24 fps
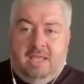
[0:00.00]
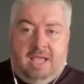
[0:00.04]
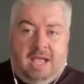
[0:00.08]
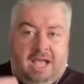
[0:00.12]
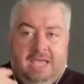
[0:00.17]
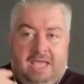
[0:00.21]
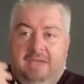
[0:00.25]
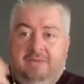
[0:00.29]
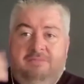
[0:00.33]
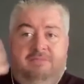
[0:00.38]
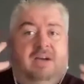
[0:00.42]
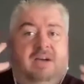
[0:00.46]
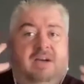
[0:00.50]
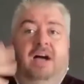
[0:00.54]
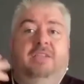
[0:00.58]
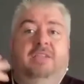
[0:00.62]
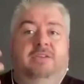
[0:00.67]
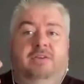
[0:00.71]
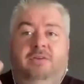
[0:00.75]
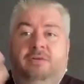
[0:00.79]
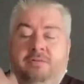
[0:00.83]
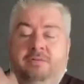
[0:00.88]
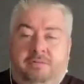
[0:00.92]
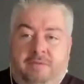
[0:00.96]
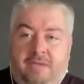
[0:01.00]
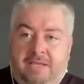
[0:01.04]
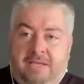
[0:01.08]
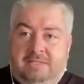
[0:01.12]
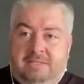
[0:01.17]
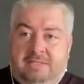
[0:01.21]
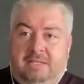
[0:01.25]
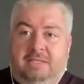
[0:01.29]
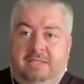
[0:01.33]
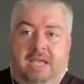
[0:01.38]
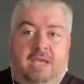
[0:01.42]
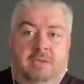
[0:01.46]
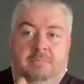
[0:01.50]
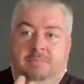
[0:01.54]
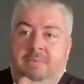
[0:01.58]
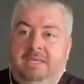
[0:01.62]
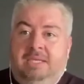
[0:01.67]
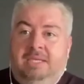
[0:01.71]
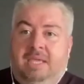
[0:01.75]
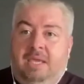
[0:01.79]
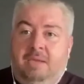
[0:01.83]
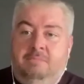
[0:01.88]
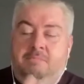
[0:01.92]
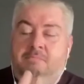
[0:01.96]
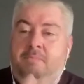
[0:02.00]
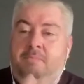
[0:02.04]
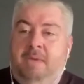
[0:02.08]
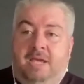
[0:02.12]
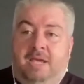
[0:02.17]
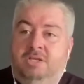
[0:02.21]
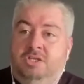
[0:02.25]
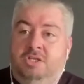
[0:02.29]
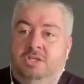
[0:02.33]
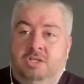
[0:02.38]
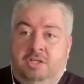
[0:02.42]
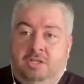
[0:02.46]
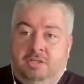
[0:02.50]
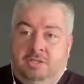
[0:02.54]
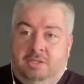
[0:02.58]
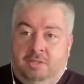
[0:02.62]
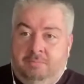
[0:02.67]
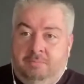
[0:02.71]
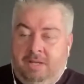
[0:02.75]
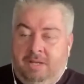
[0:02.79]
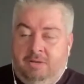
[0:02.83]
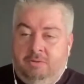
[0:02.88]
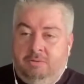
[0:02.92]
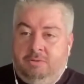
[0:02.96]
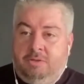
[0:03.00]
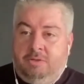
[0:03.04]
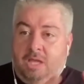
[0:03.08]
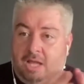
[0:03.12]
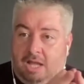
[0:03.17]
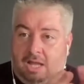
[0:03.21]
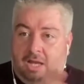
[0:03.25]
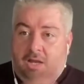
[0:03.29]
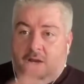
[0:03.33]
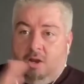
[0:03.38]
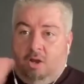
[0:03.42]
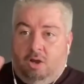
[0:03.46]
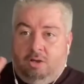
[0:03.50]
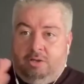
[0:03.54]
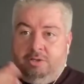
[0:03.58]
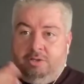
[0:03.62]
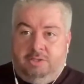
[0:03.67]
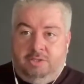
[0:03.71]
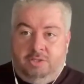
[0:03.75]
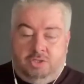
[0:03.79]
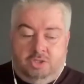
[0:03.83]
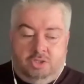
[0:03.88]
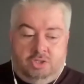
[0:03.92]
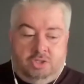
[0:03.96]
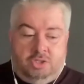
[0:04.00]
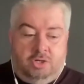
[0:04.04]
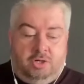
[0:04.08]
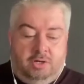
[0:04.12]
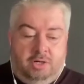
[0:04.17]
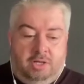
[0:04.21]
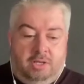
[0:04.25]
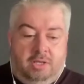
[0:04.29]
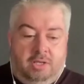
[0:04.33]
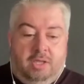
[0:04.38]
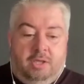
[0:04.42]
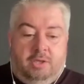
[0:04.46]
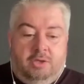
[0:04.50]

I have other things that I became passionate about along this journey.